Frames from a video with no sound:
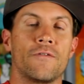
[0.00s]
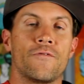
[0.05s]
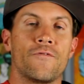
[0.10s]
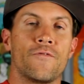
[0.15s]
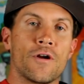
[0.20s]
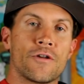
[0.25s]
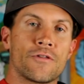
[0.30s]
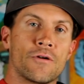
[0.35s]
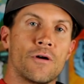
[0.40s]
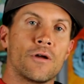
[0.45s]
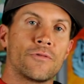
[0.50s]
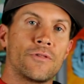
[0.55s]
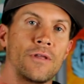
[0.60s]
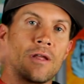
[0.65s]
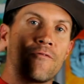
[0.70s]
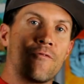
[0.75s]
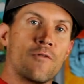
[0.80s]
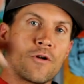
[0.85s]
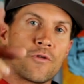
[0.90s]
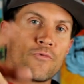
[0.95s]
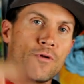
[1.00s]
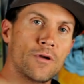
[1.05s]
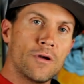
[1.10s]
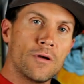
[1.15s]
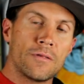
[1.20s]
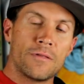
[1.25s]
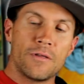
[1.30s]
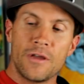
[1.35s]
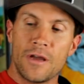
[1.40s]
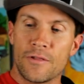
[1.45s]
First, I want to thank Force
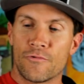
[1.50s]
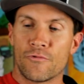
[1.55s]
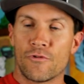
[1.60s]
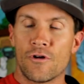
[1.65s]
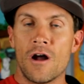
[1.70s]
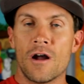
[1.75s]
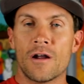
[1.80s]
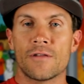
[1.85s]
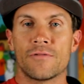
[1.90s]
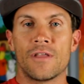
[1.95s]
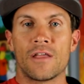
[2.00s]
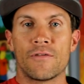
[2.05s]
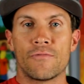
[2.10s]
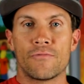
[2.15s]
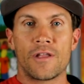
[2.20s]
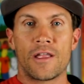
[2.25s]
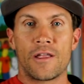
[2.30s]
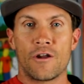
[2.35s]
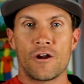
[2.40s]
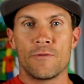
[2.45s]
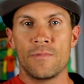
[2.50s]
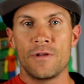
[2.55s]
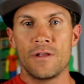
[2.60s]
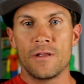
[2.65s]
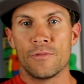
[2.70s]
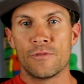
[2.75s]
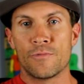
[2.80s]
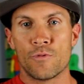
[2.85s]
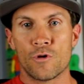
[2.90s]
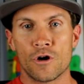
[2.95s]
Wheels. You guys rock. Thank you for taking care of me
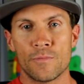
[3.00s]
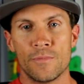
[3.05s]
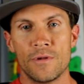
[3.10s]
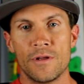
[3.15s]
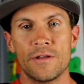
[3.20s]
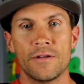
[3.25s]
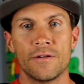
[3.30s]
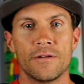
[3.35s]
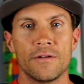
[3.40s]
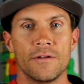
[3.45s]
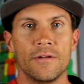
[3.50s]
and supporting me.